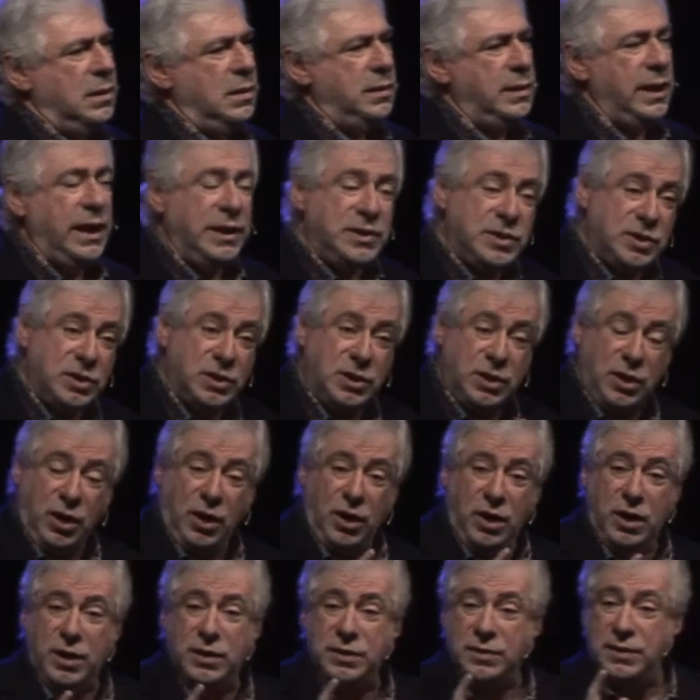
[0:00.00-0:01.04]
That's
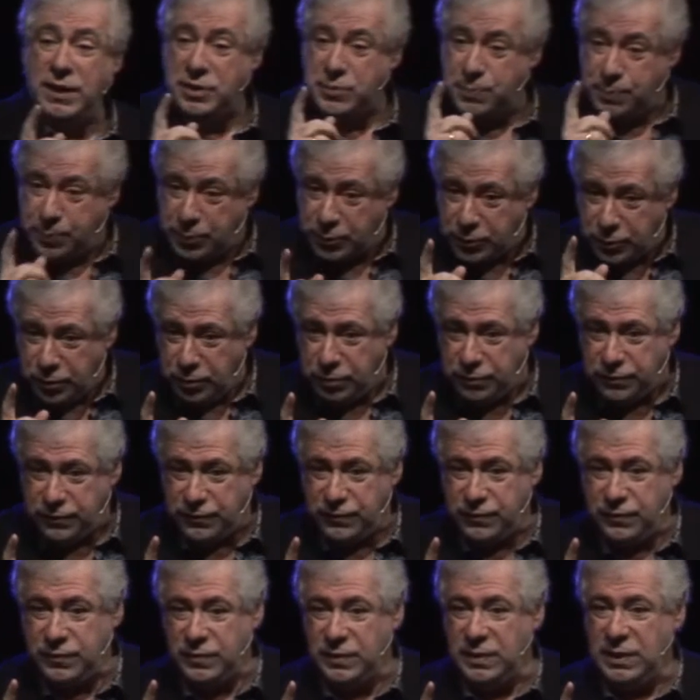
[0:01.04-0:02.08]
God. That's
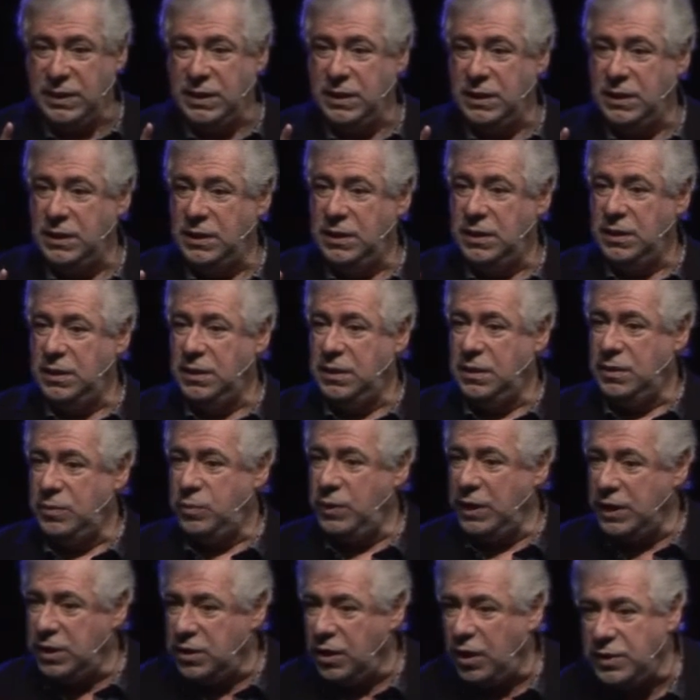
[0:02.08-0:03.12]
proof.
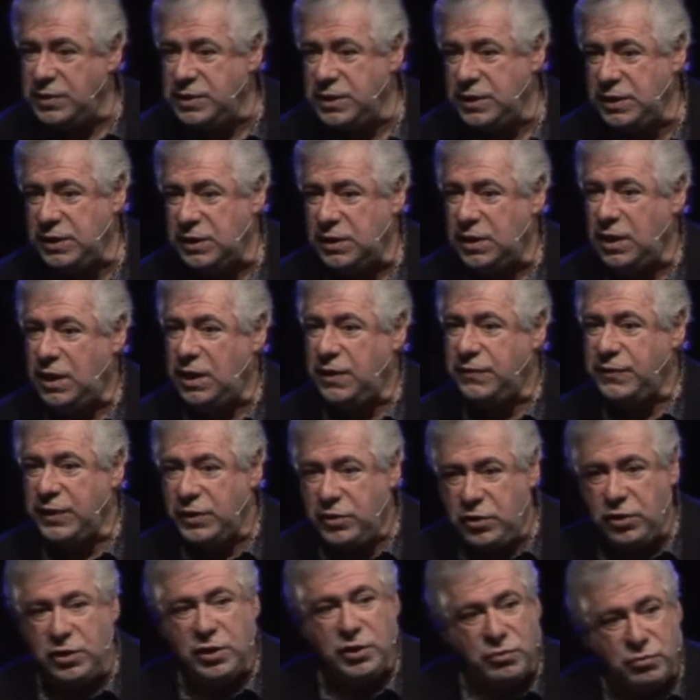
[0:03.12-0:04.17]
When God's in your life,
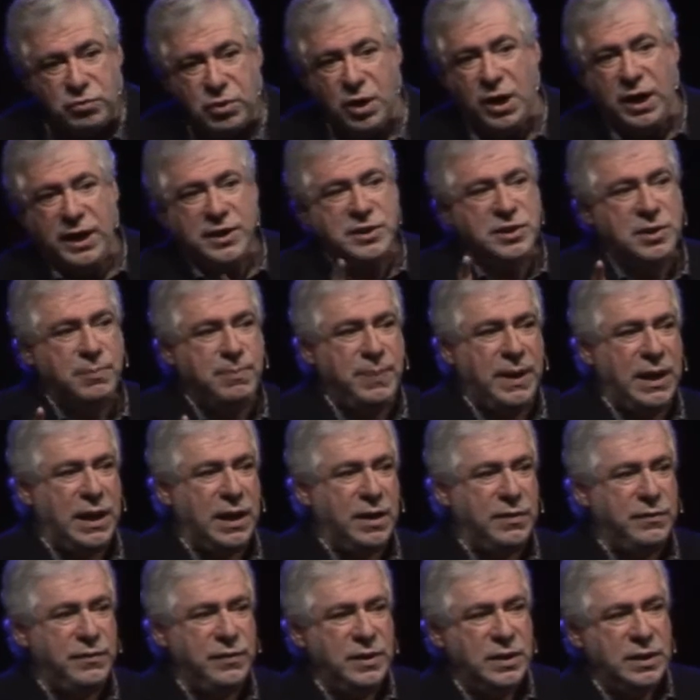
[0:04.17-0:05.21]
that you can rise
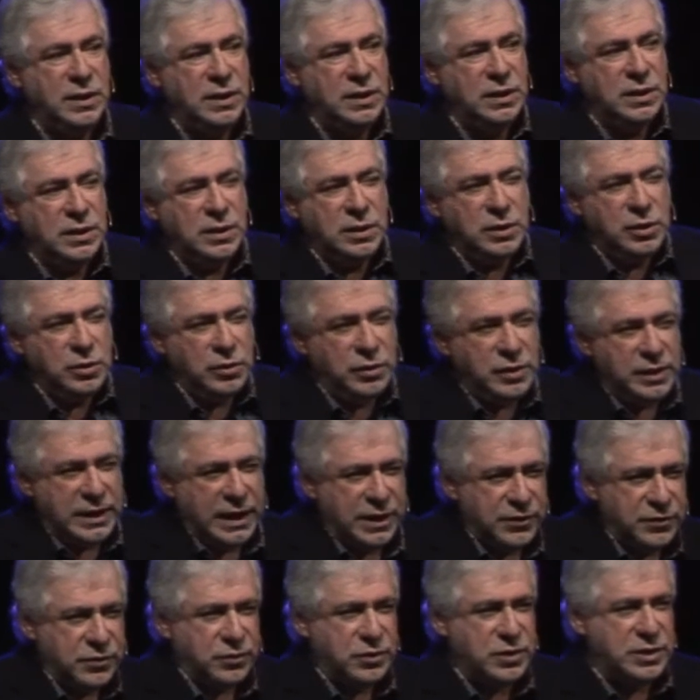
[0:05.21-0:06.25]
above your
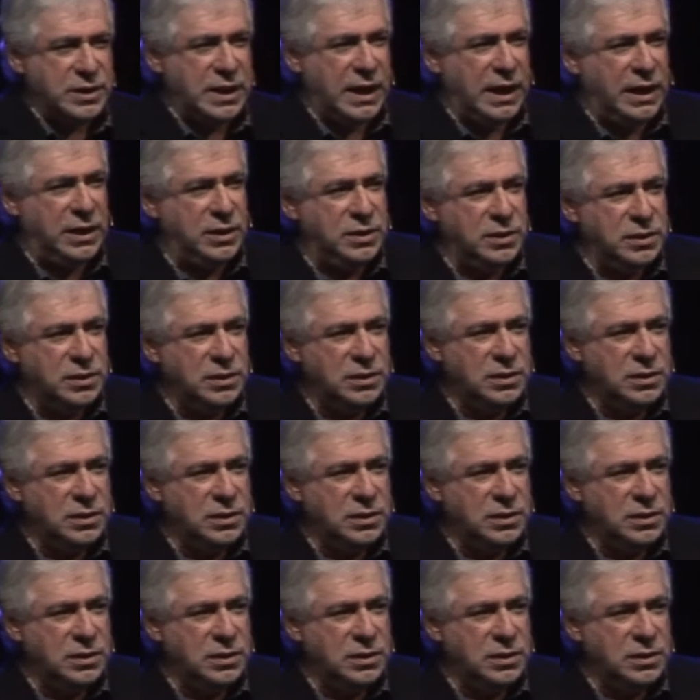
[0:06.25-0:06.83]
natural state.